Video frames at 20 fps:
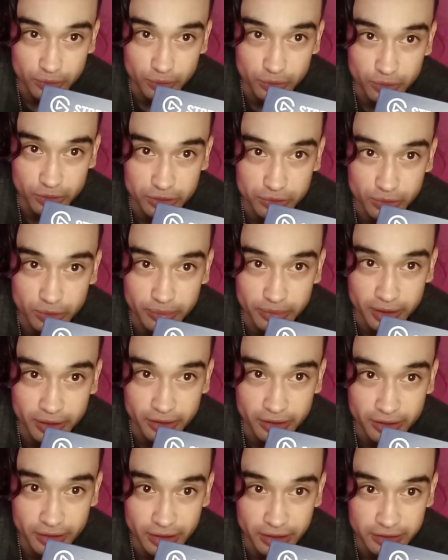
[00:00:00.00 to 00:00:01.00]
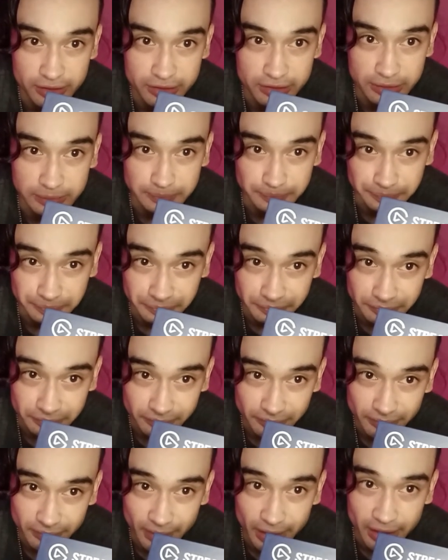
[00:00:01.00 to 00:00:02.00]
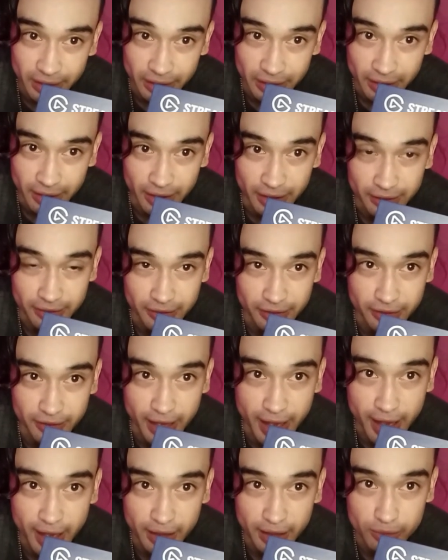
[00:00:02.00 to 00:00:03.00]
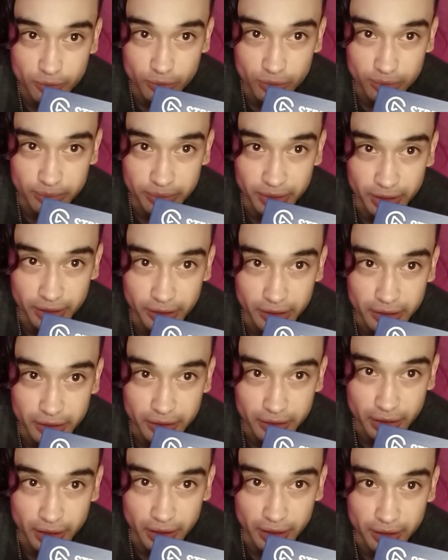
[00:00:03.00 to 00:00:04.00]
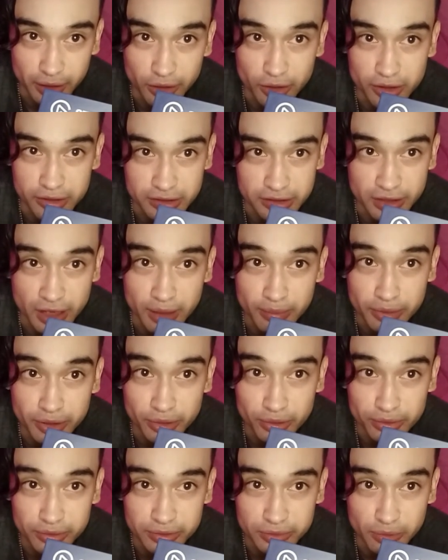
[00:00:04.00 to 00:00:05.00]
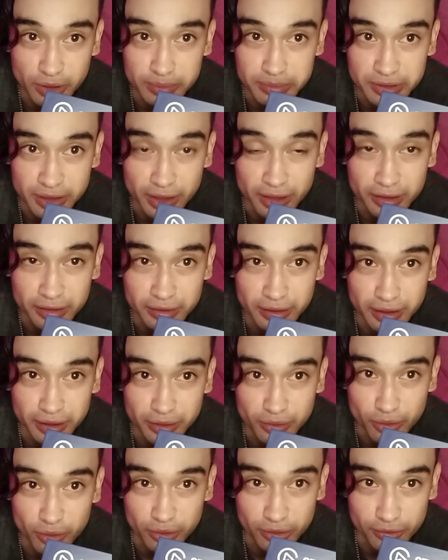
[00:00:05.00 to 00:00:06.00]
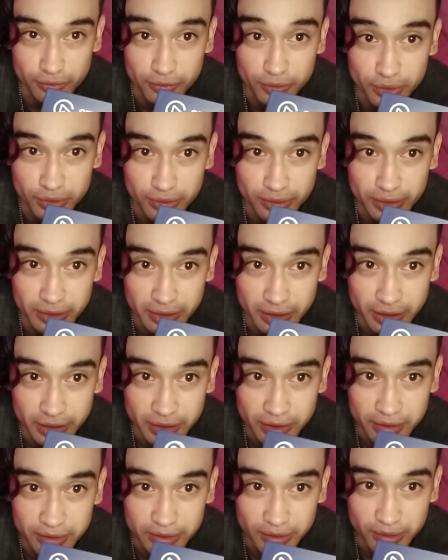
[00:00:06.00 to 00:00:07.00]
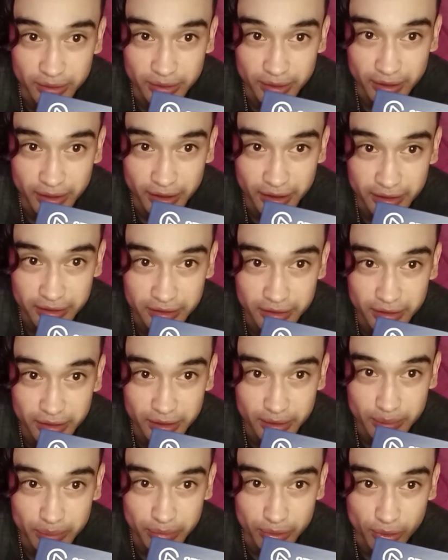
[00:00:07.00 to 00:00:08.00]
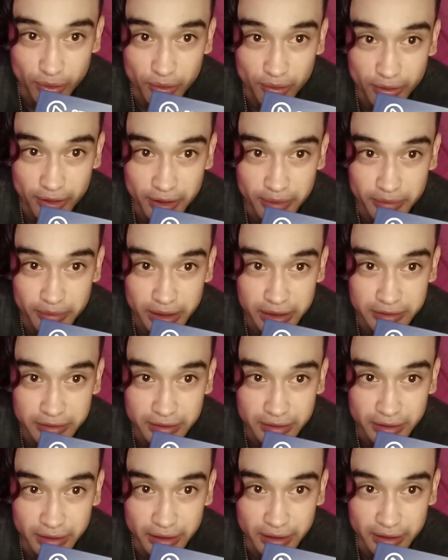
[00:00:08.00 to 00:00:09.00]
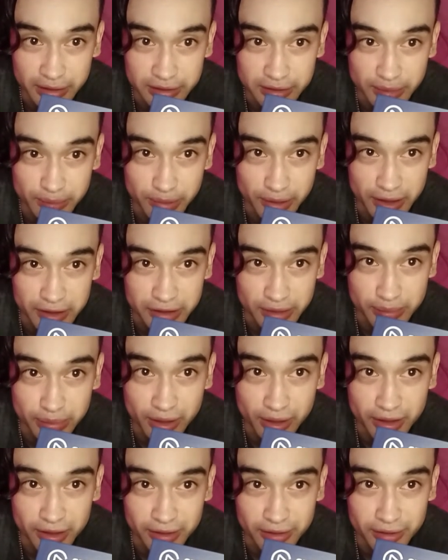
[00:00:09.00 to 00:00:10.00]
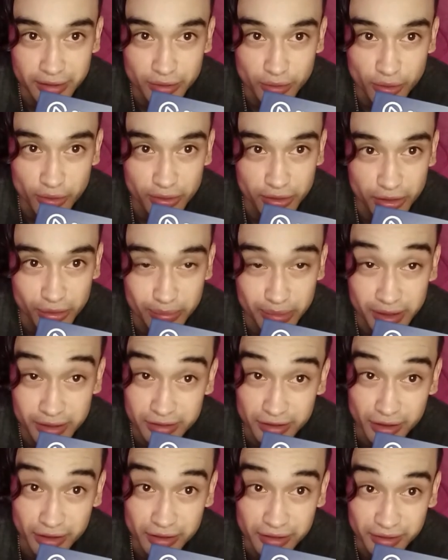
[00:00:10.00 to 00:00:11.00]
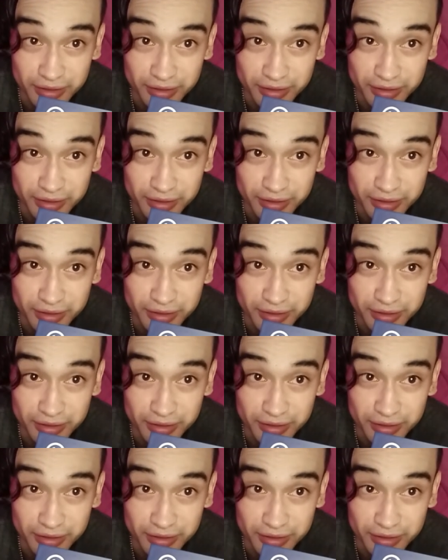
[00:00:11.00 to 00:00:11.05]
which will be the this, and the that will be launch Domino's website and order food. So you can actually program it to press a button and order your pizza,